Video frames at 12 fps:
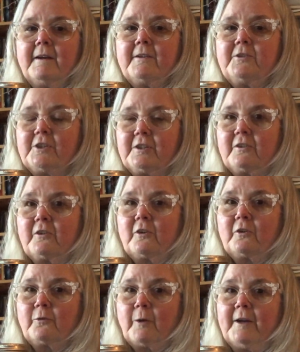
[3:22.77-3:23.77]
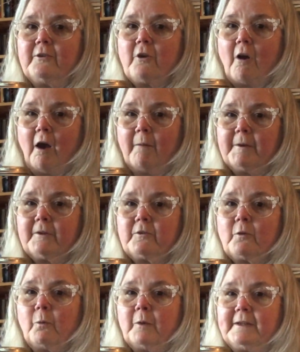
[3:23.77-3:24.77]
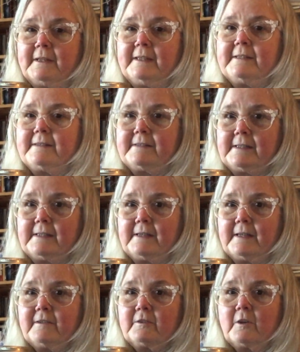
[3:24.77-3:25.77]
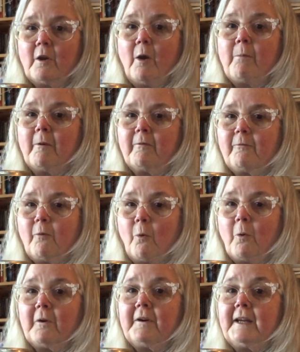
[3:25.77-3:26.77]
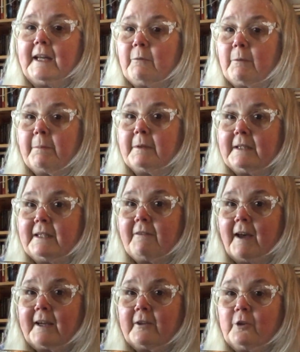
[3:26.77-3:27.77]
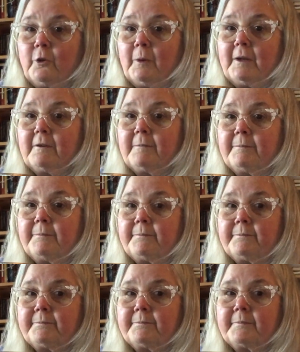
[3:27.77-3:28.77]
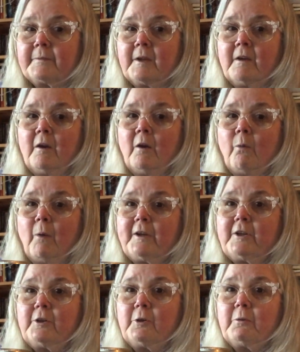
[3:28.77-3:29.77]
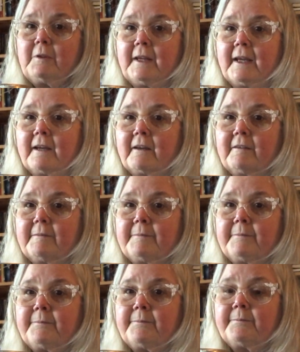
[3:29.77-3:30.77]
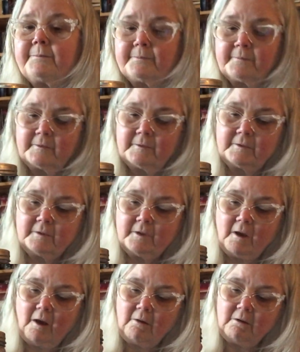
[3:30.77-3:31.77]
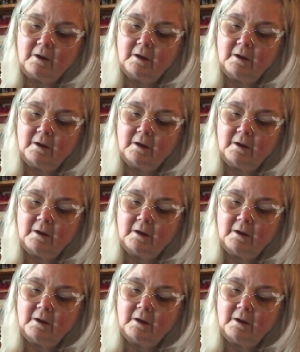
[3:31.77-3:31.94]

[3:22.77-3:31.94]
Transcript: Jesus' friend Thomas would need to see this before he would believe I could do it? What do you think? Oh,